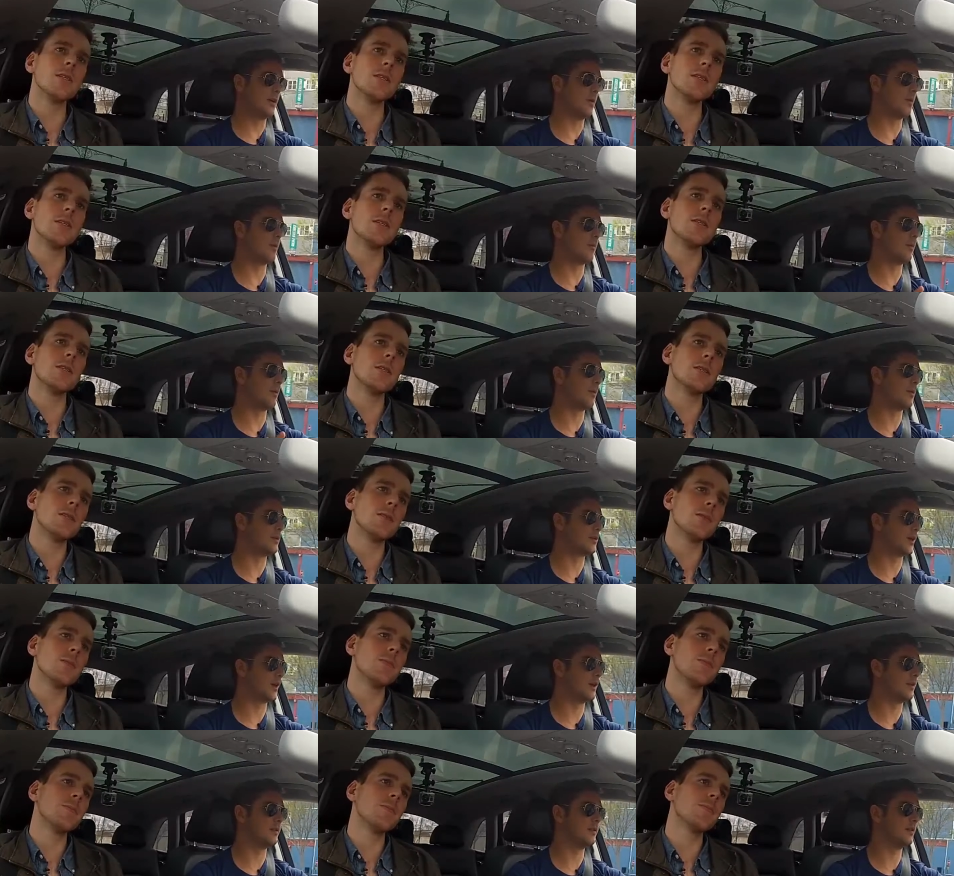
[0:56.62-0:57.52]
Speaker 1: know, what, what we're
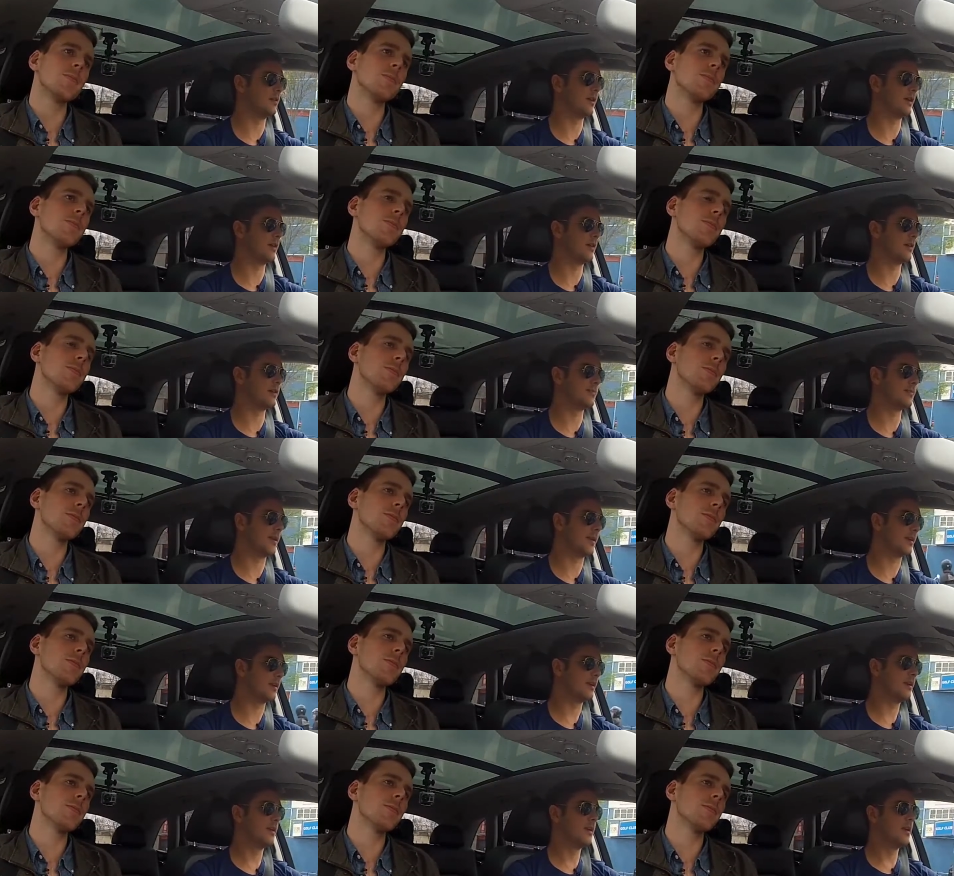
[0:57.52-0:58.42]
trying to do here is
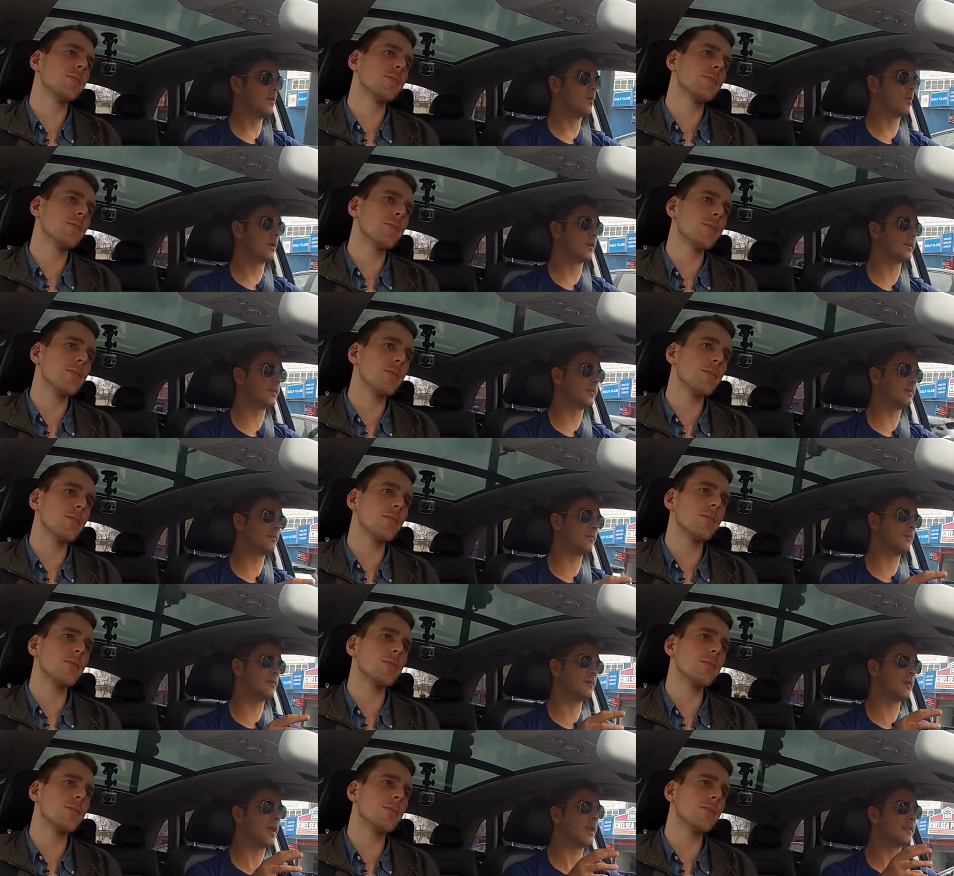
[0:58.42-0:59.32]
make what has
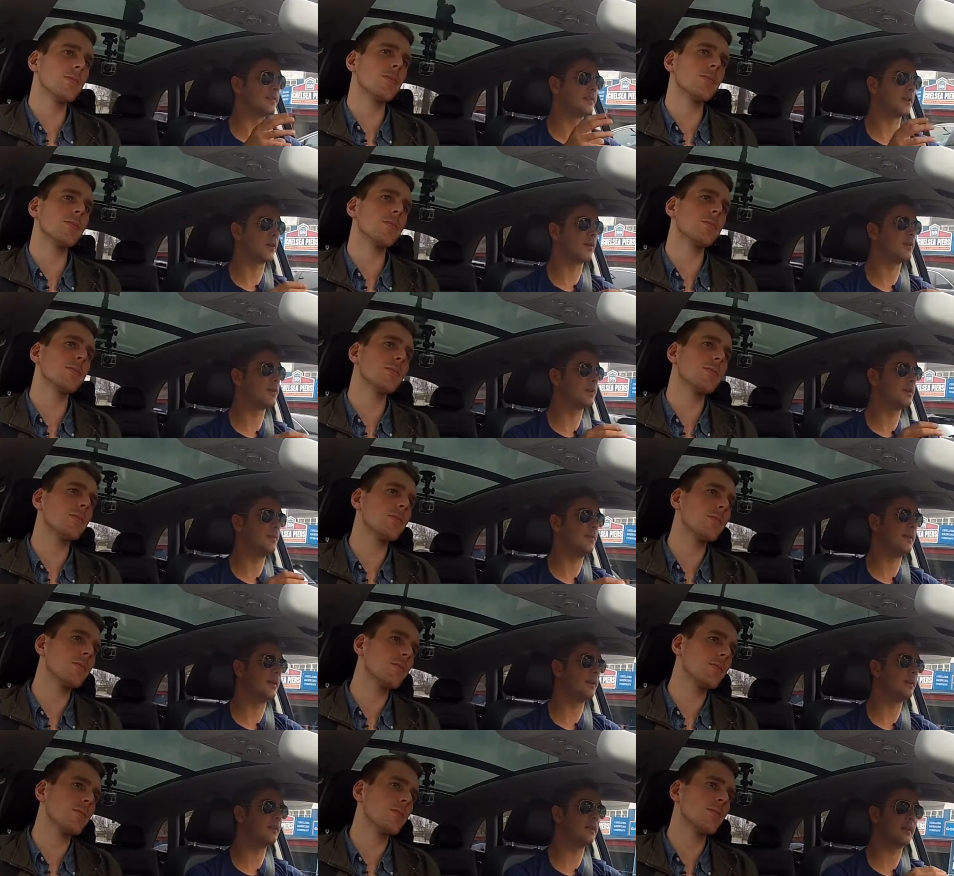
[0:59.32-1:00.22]
historically
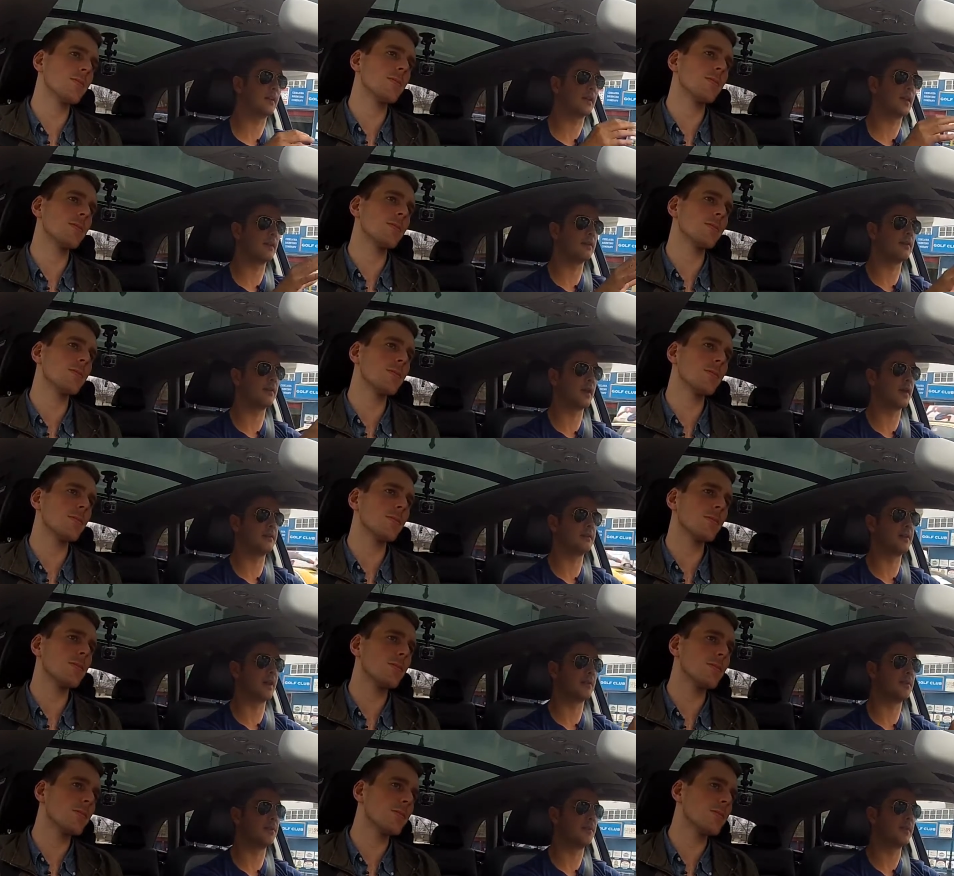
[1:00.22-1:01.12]
been a kind of a
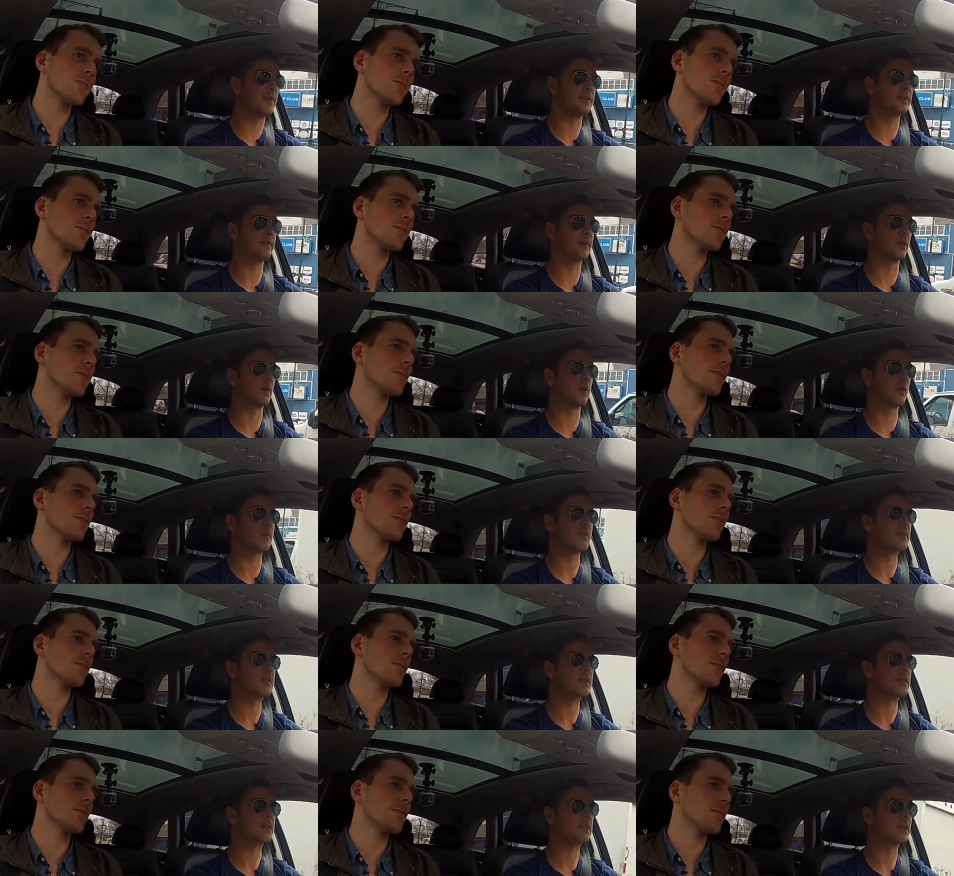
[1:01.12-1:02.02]
dumb piece of
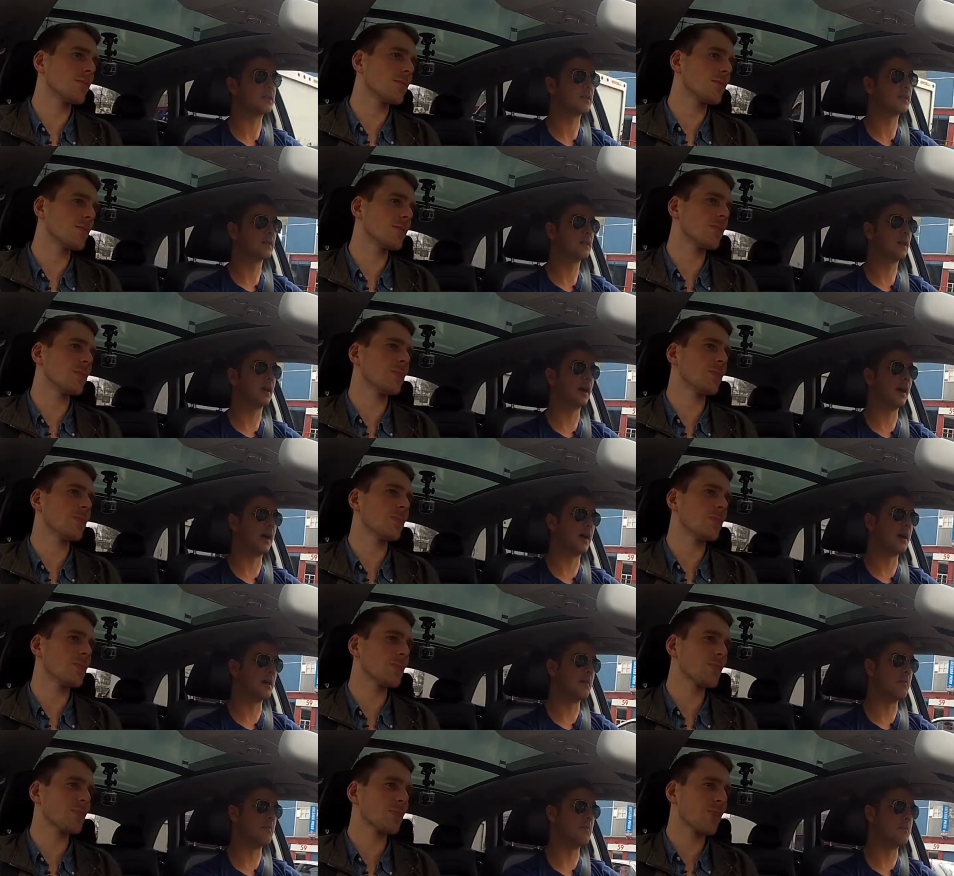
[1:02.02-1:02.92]
equipment,
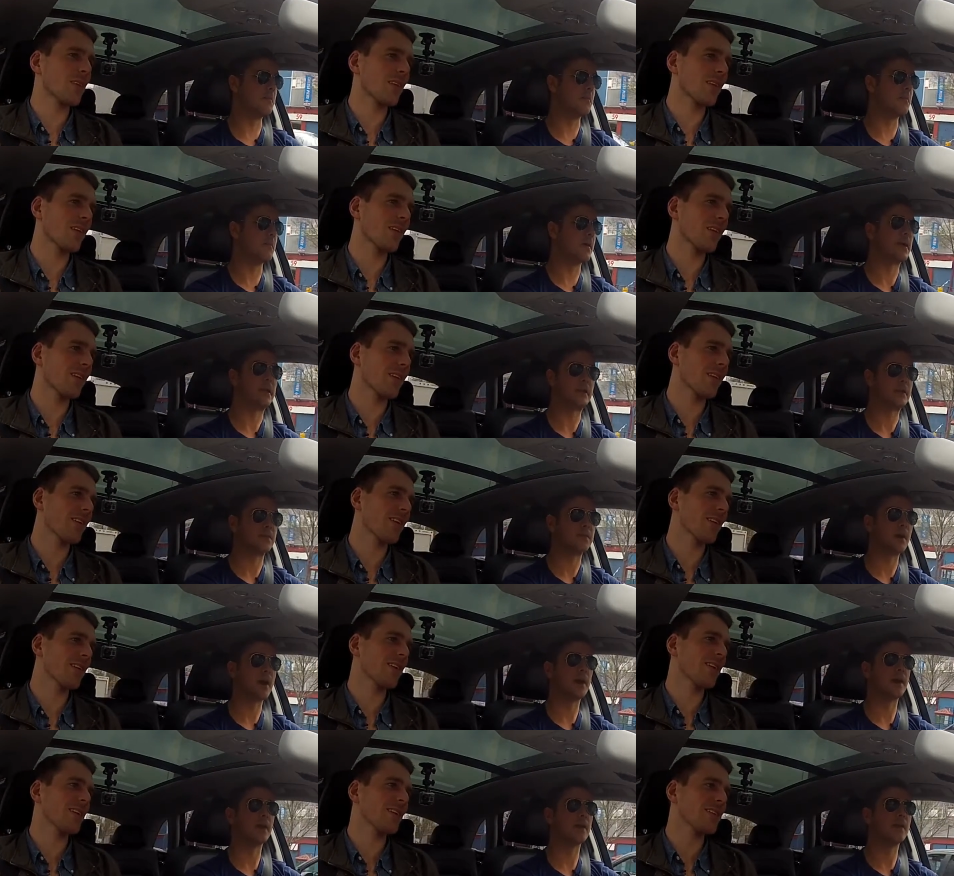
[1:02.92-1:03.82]
um, make it
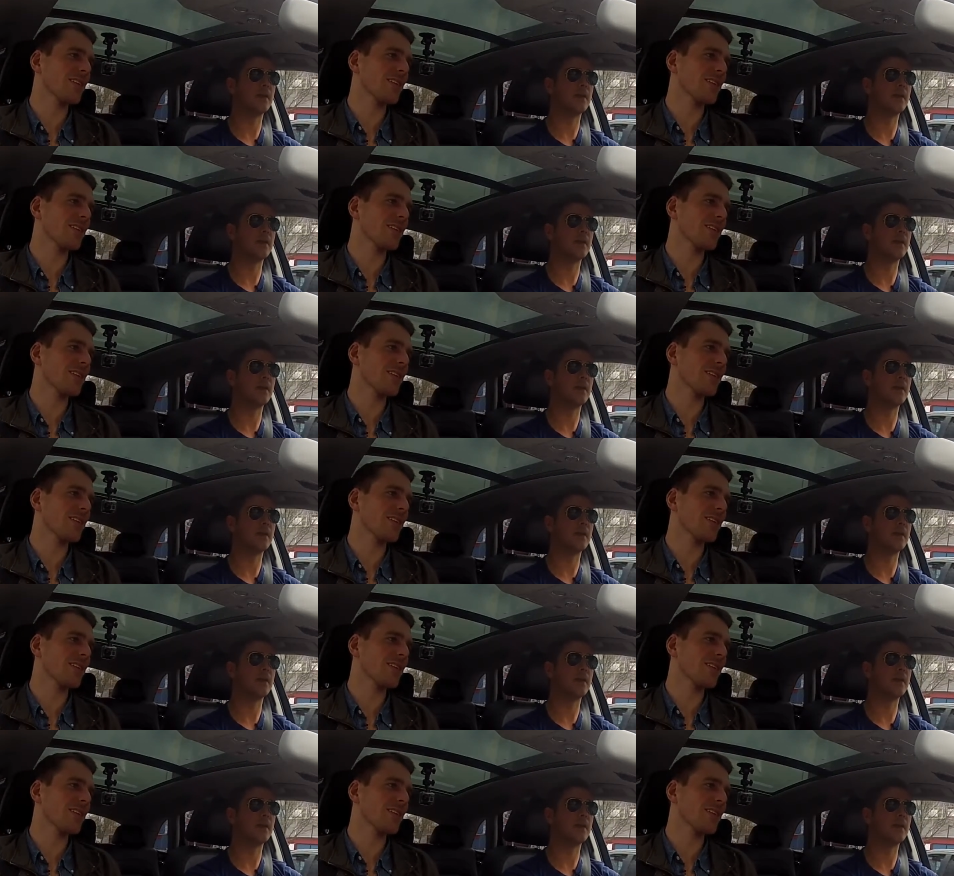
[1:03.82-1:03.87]
smarter,